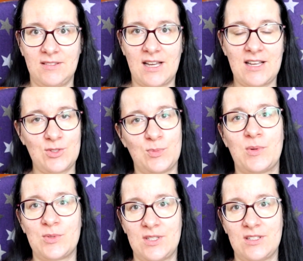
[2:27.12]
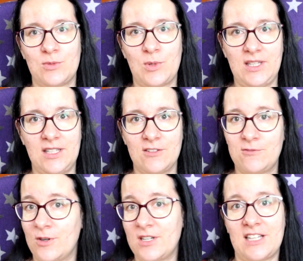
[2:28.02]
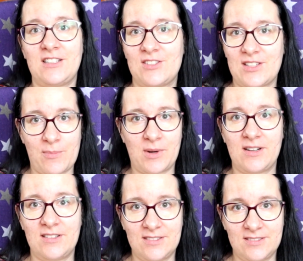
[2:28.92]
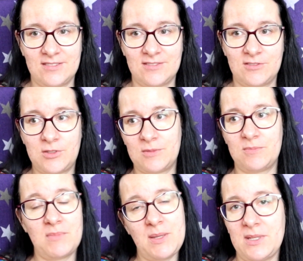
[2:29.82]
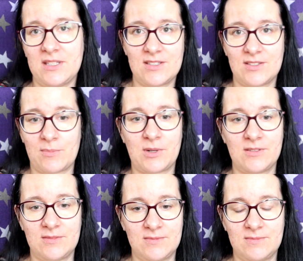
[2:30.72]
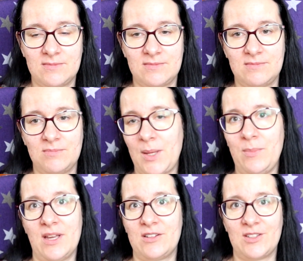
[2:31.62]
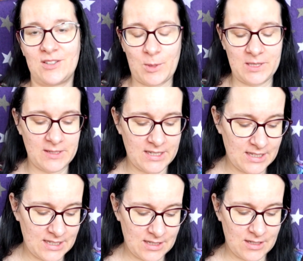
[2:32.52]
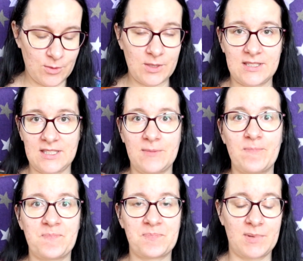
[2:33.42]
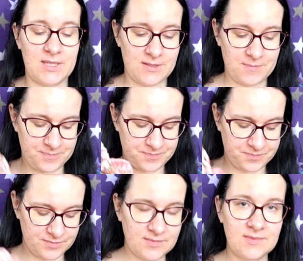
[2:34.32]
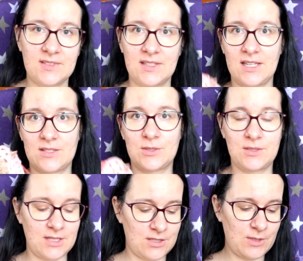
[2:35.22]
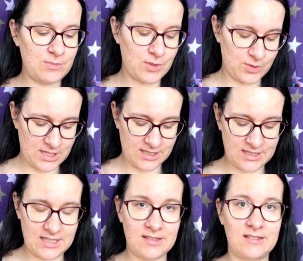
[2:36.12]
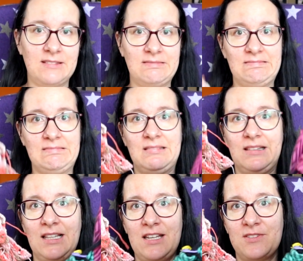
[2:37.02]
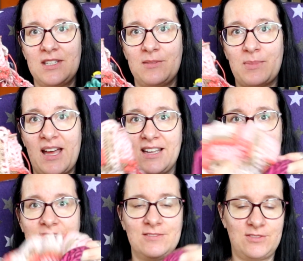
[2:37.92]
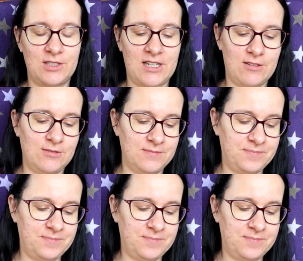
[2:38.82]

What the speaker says: I suppose that's waiting for another summer. For maybe this summer, maybe another one. We'll see. But that's one project that lives in a bag for now.